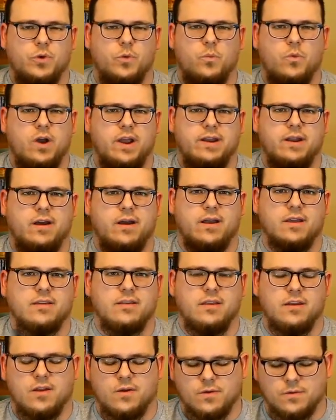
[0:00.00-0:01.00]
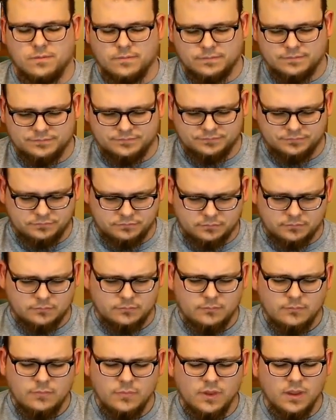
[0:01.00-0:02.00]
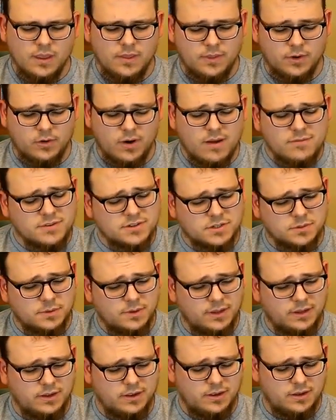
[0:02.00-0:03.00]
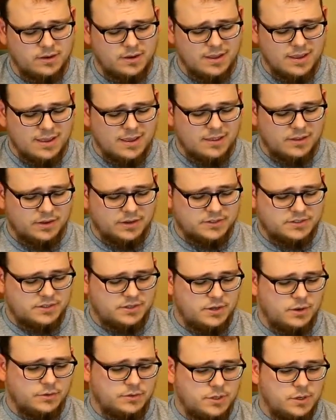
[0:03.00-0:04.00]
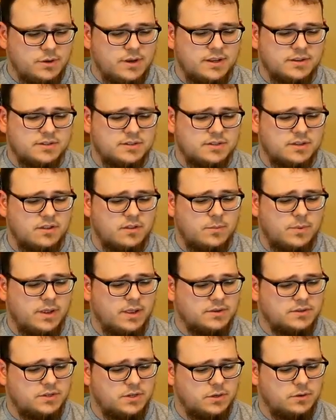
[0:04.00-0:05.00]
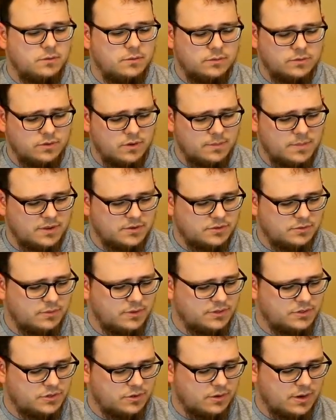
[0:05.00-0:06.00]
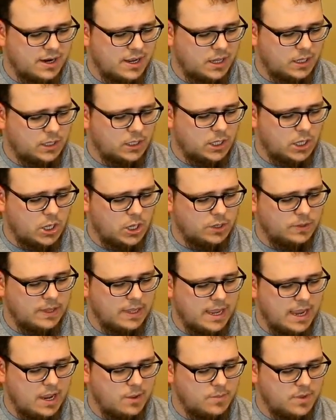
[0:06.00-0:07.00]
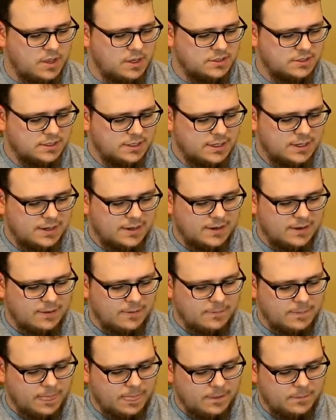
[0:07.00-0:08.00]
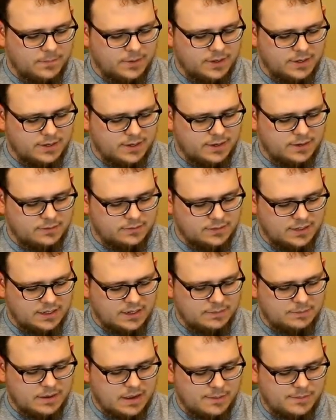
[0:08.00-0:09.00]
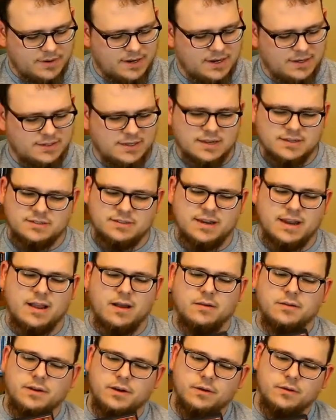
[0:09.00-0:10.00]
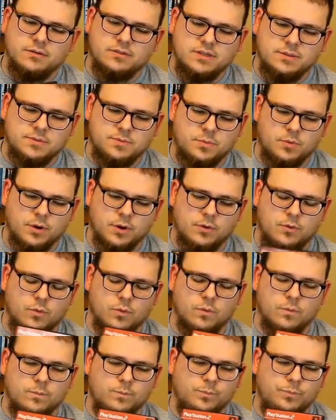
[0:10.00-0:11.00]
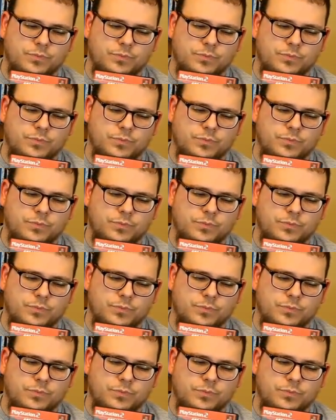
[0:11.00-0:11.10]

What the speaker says: why not, And the graphics are really good. There's 2 discs on the PS2, so I'm not really sure how long the game is, but I did pop it in and test it out. It seems pretty cool.